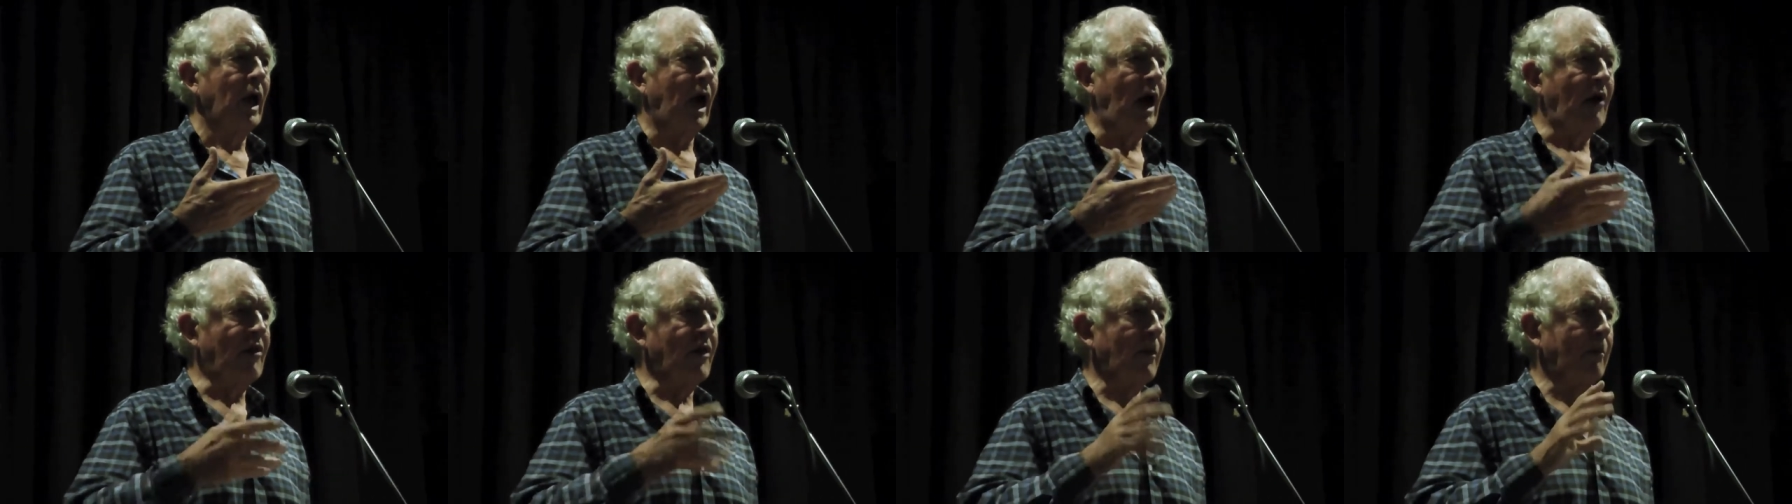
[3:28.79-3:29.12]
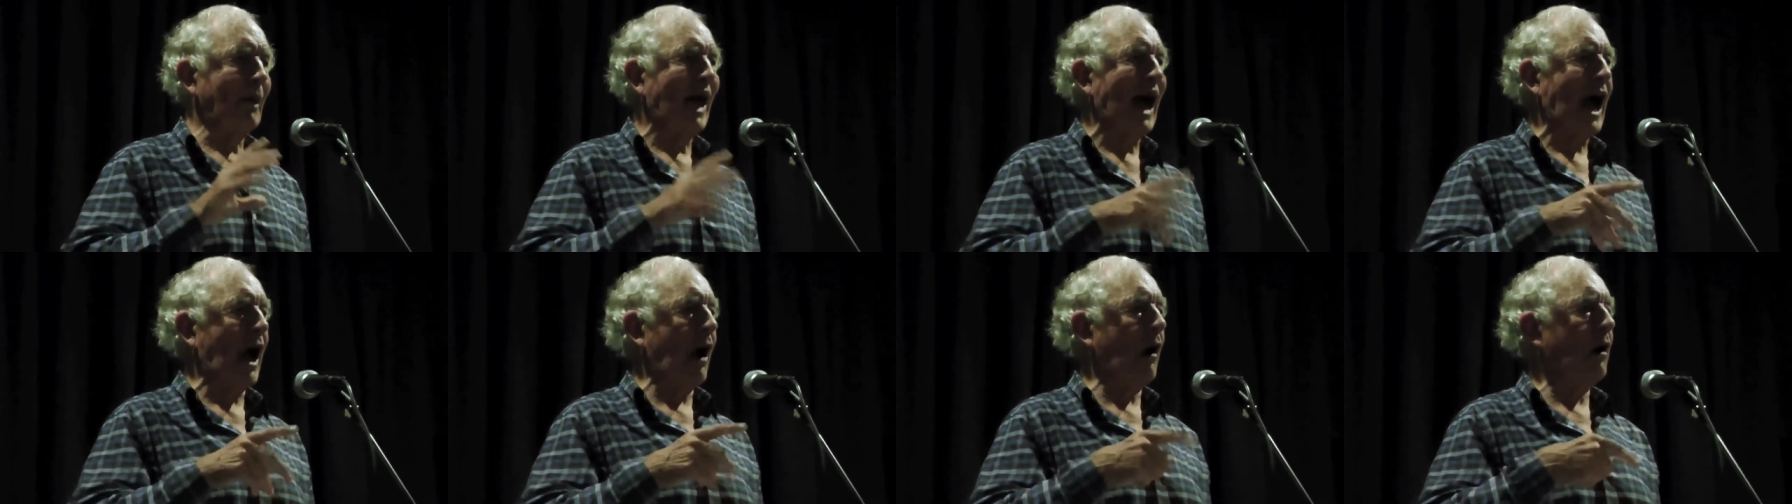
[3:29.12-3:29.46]
and the
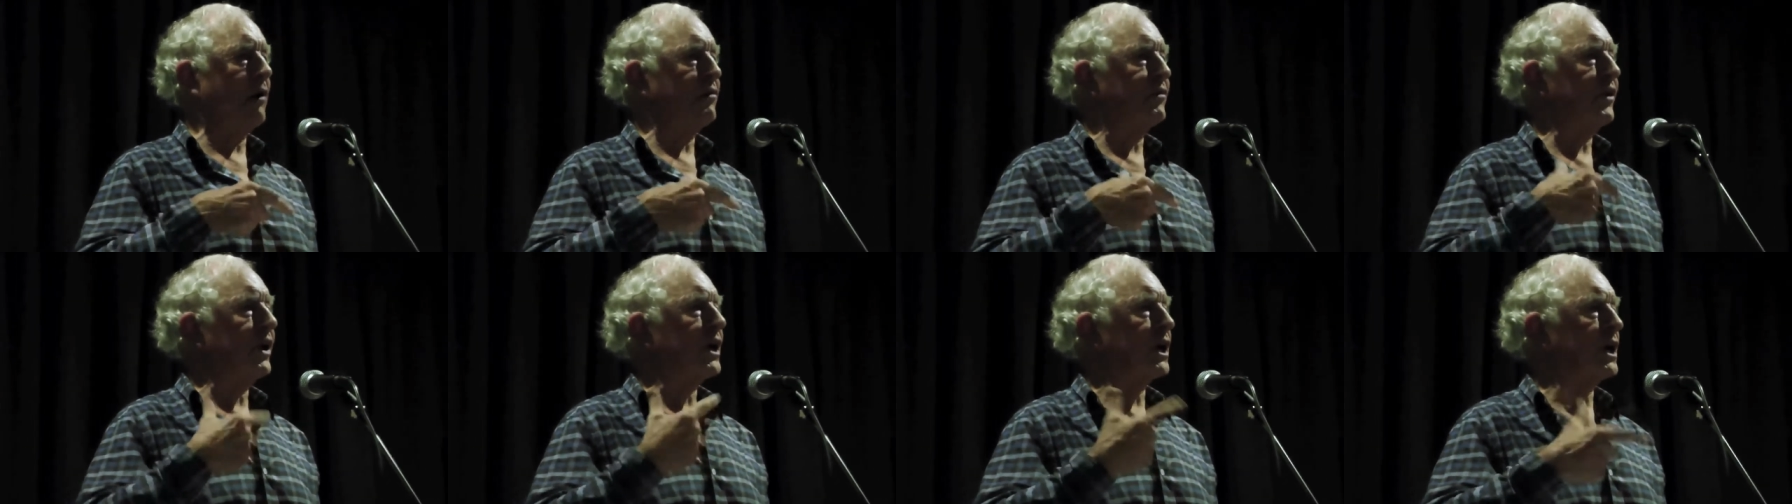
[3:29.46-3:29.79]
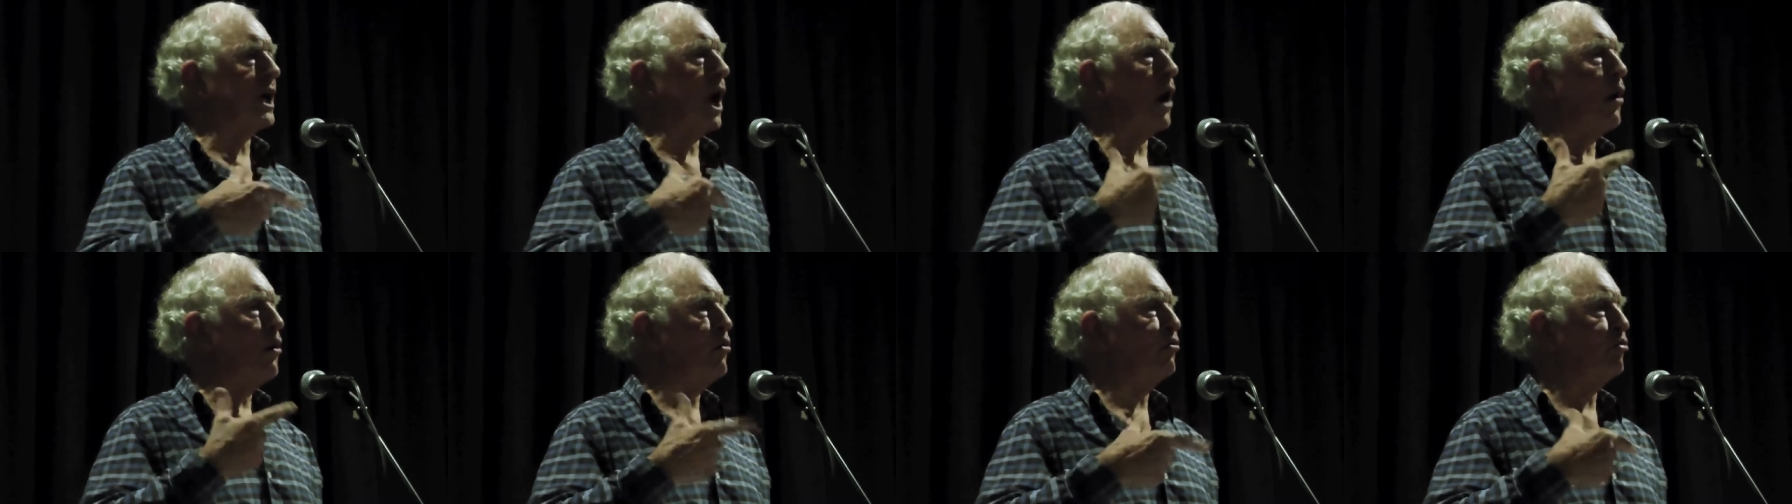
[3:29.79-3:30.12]
power that
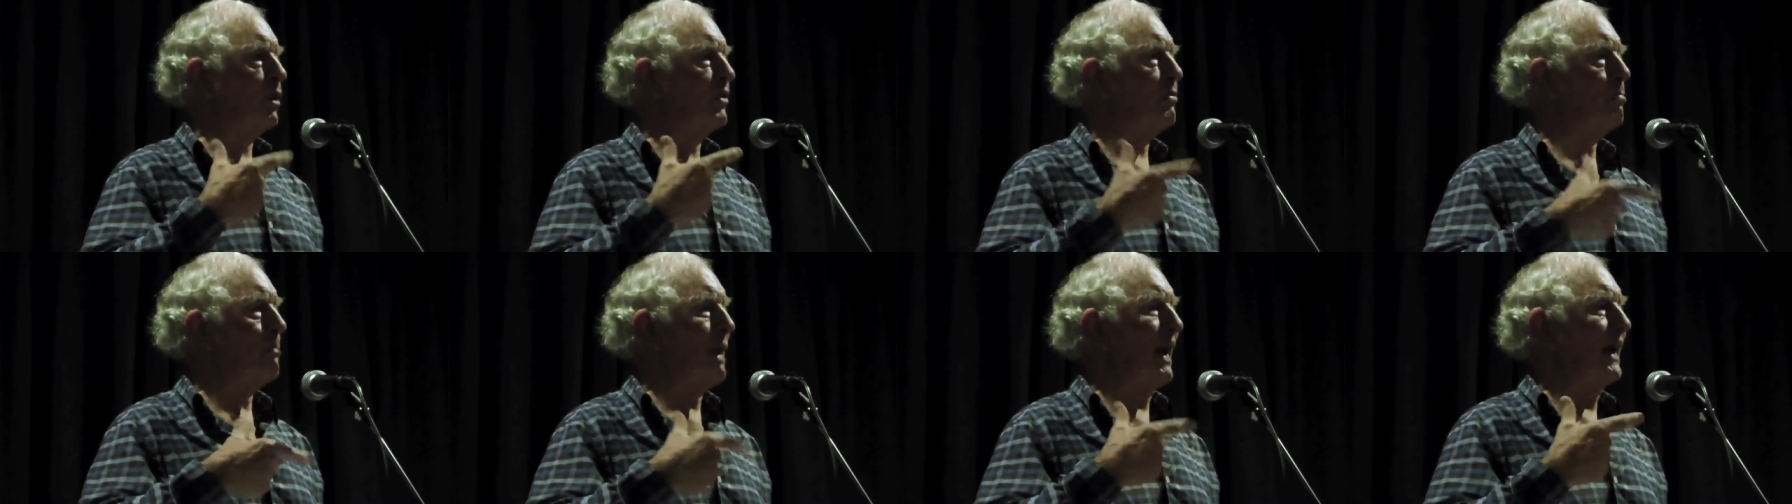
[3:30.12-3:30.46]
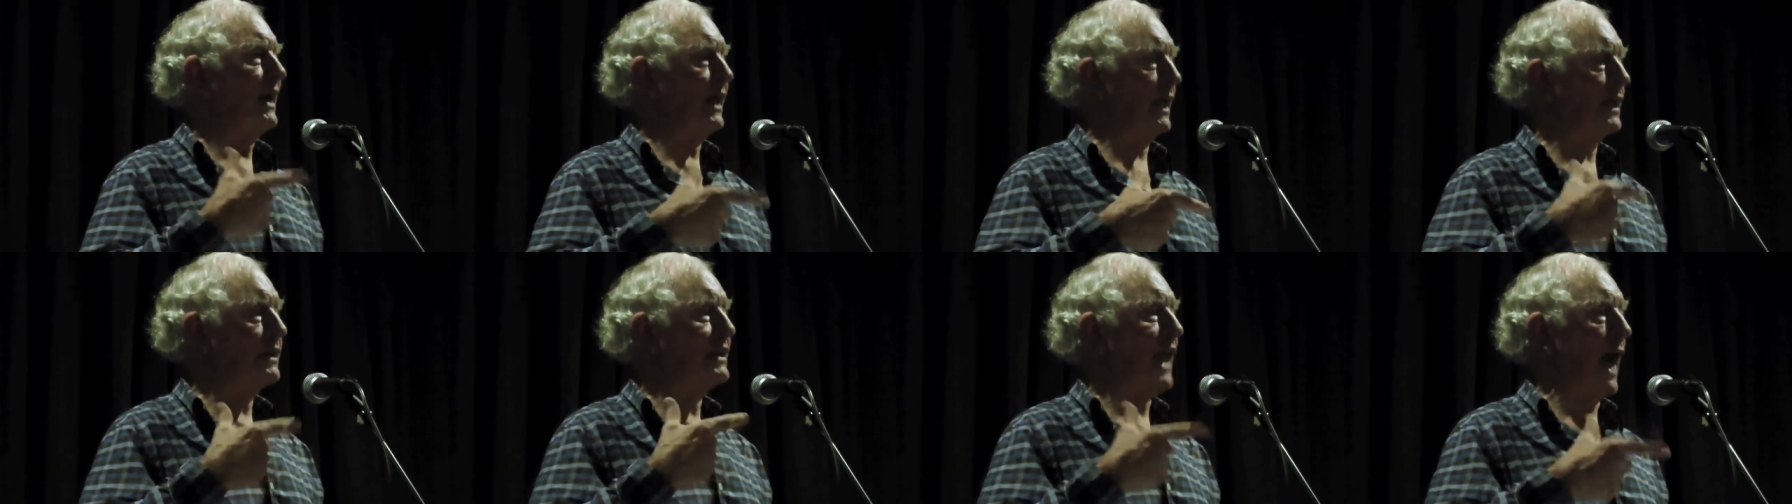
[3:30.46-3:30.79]
goes with
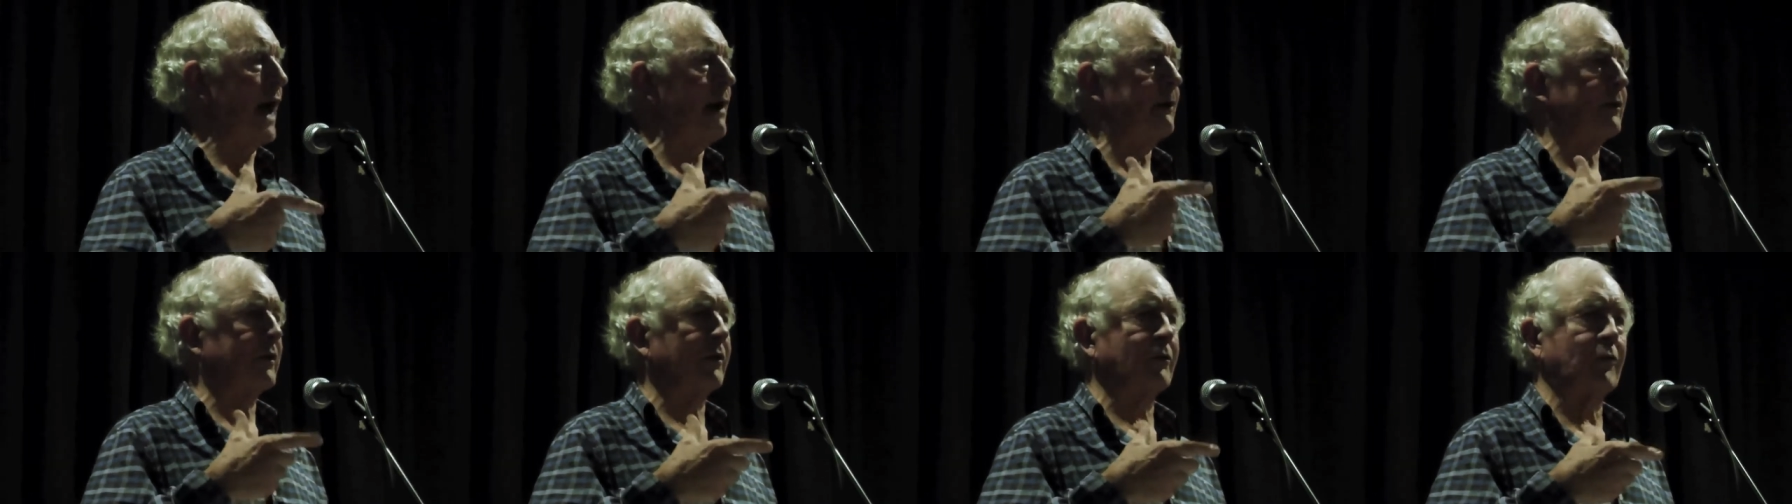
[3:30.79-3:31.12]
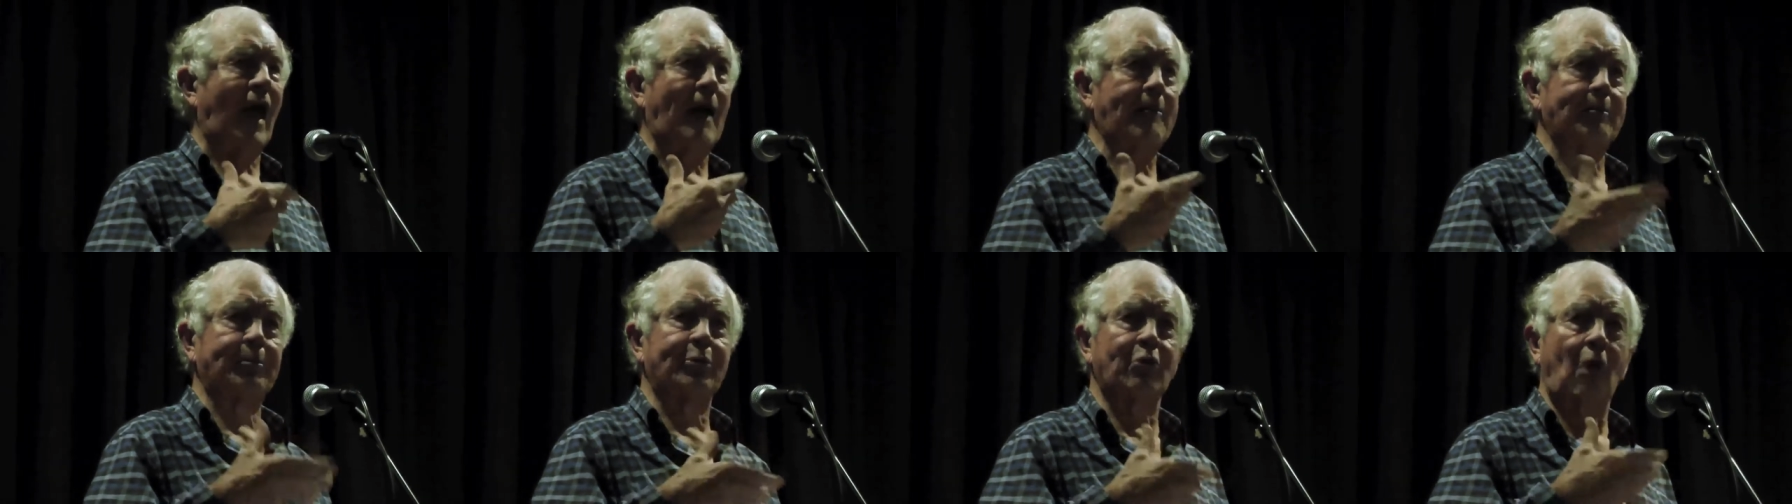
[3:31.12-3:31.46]
making that,
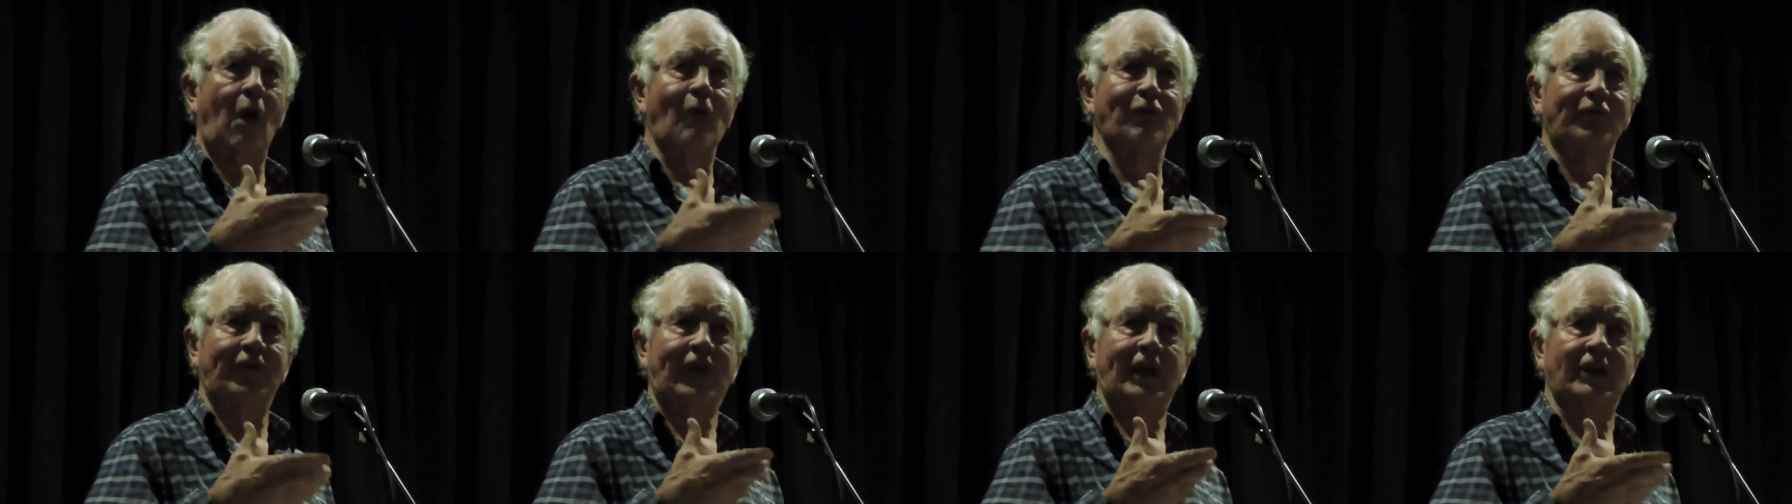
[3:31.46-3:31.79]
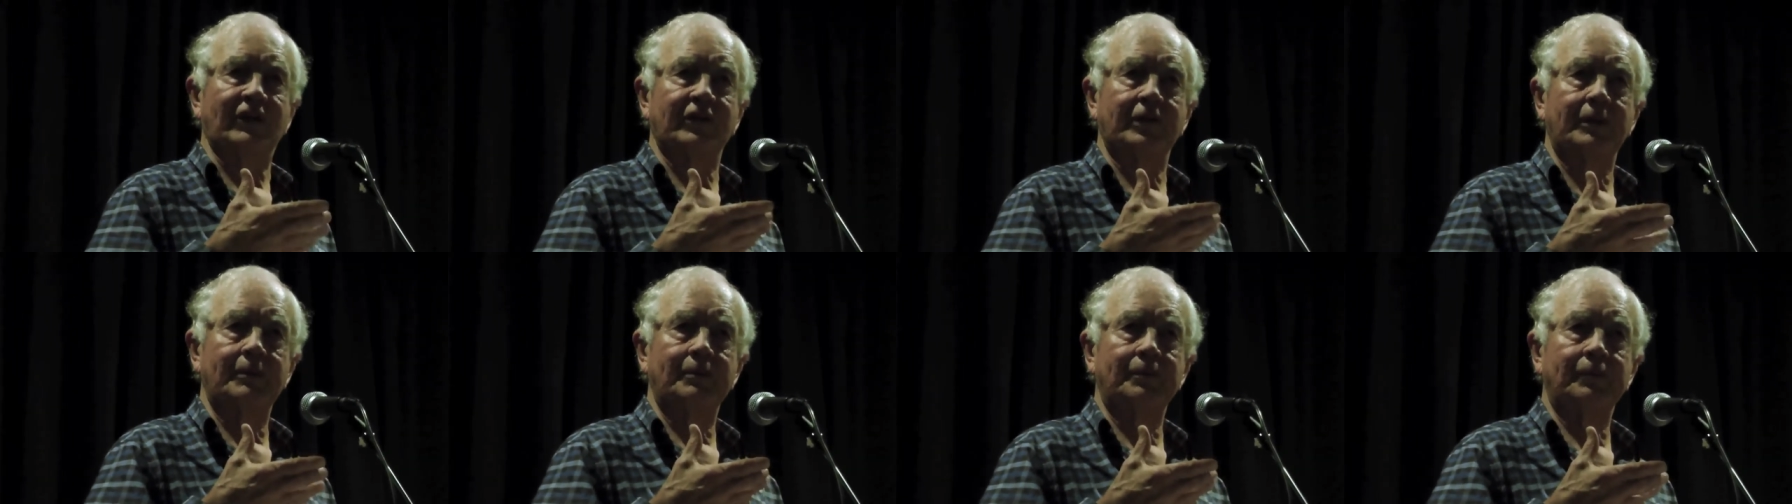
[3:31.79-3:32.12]
that
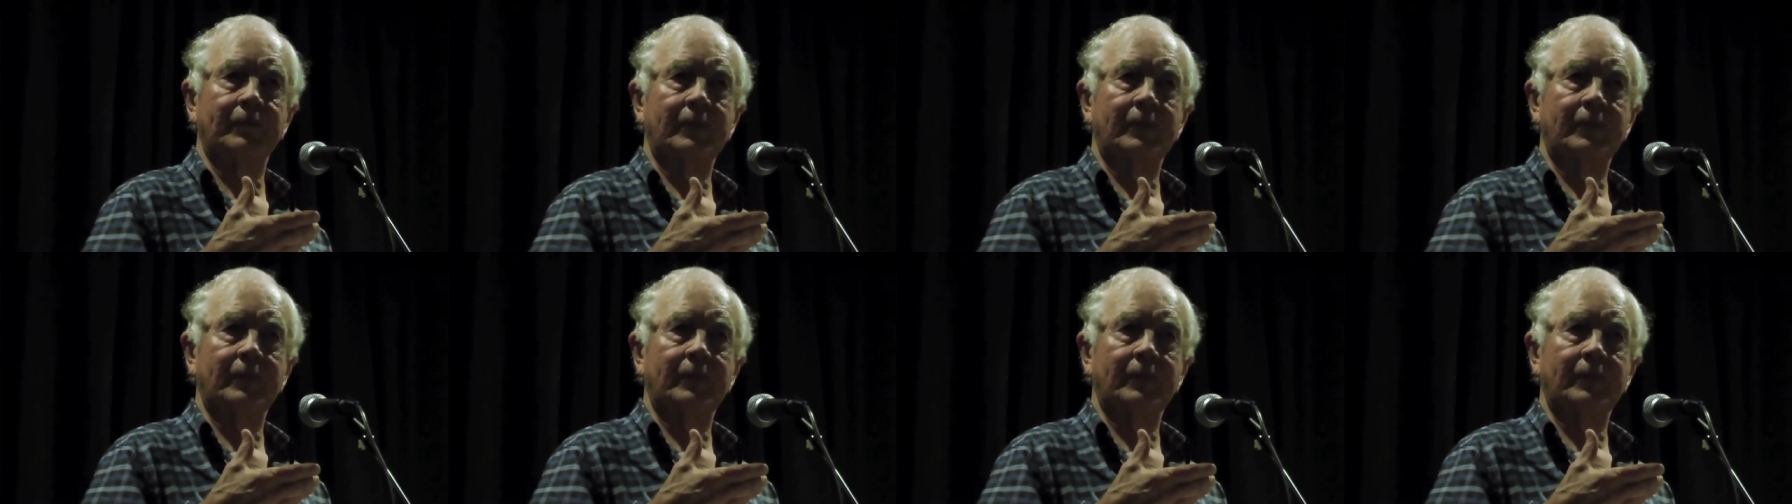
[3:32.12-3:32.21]
profit.